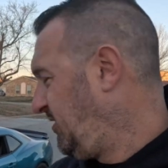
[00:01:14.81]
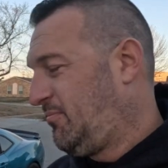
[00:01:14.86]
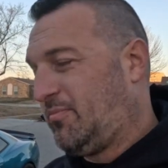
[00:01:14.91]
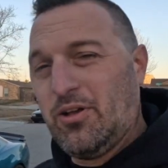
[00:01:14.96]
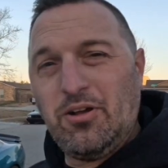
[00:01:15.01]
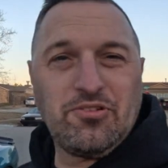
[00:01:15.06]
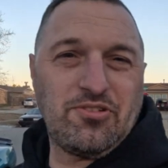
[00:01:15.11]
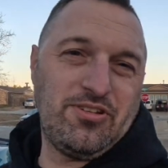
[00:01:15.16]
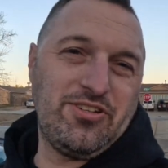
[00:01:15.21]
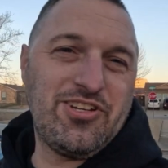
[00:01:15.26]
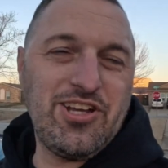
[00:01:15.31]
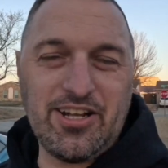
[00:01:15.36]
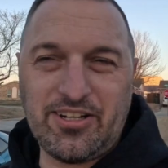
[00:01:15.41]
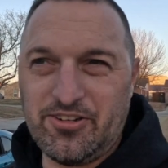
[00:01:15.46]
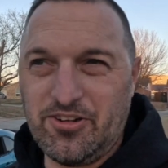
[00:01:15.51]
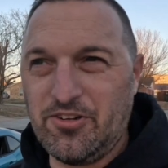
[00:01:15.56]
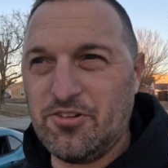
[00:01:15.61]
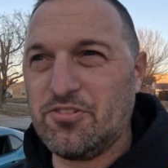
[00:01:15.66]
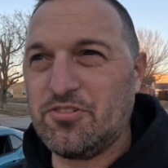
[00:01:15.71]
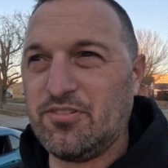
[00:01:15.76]
those
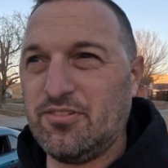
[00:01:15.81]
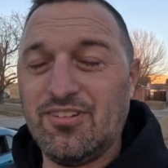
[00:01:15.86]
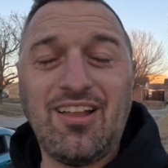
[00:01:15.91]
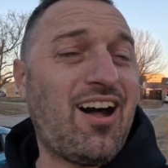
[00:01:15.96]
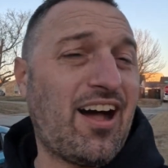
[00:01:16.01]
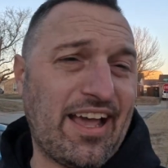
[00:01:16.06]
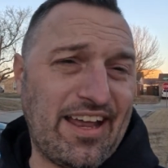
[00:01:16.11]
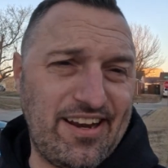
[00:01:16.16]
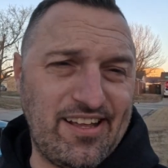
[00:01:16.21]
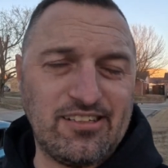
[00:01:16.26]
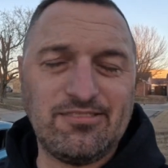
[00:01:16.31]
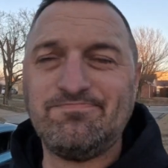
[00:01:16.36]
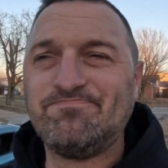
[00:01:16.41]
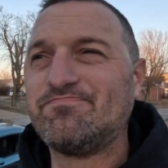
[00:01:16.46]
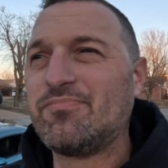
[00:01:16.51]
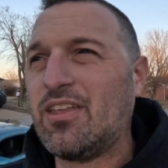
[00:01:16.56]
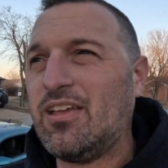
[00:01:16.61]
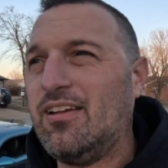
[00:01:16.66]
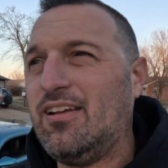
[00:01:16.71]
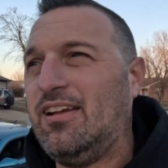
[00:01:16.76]
injectors lied.
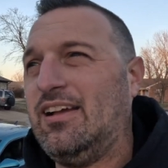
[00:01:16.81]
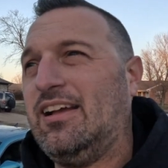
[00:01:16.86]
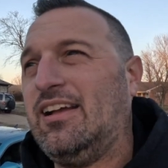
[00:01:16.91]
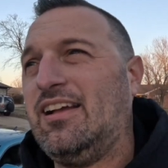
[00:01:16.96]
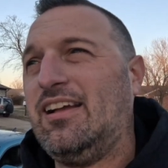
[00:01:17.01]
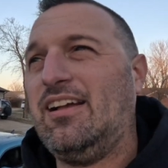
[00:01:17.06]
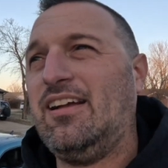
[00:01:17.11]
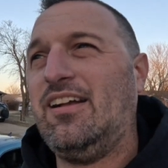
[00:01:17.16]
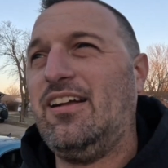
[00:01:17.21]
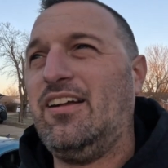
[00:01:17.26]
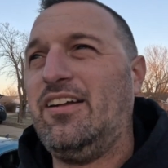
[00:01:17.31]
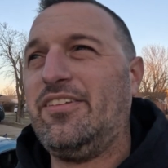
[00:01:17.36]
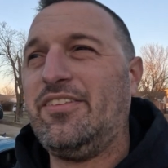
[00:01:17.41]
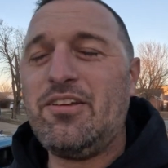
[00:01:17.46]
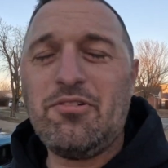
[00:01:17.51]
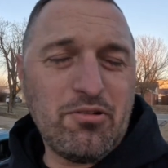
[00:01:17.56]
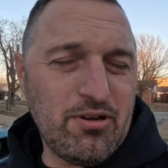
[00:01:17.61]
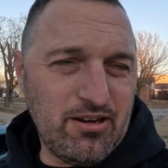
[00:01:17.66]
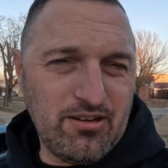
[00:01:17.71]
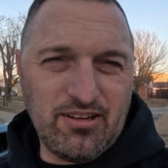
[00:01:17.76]

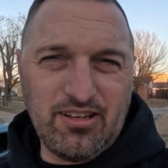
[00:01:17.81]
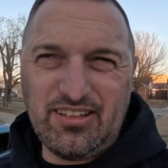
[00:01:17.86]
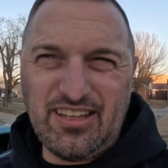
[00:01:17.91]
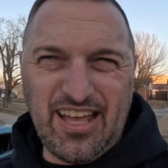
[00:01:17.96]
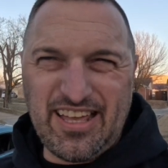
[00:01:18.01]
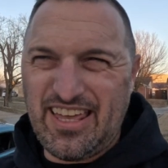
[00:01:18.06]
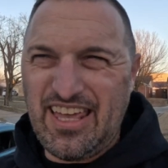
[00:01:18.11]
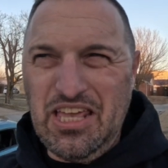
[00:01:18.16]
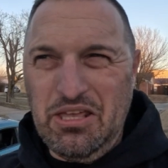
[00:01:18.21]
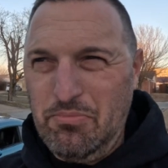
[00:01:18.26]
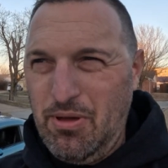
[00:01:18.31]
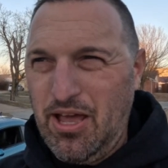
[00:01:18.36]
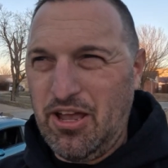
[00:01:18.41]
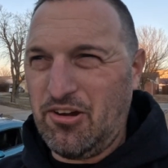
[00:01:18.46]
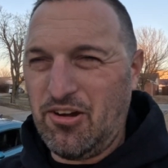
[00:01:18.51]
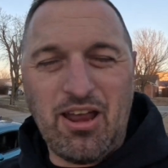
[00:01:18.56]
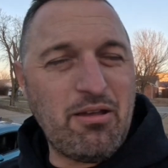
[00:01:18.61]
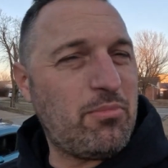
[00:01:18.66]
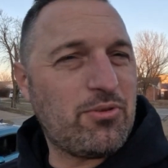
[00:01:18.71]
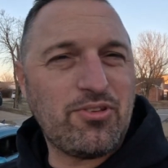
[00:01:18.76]
They were like eBay
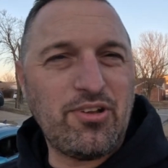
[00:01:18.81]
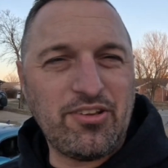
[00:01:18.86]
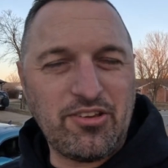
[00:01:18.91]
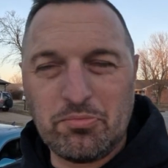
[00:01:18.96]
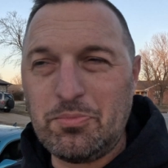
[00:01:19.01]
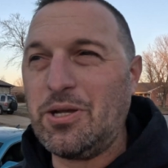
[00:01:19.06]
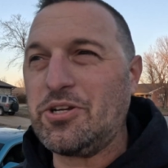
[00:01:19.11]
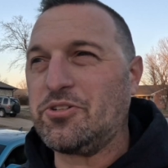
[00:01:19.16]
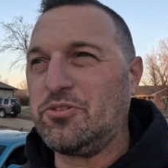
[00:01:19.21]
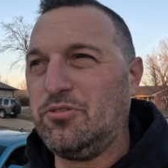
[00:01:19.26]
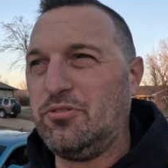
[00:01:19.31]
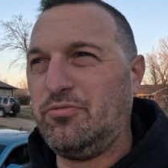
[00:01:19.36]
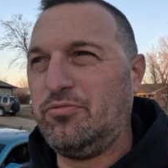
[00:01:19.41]
or Amazon special,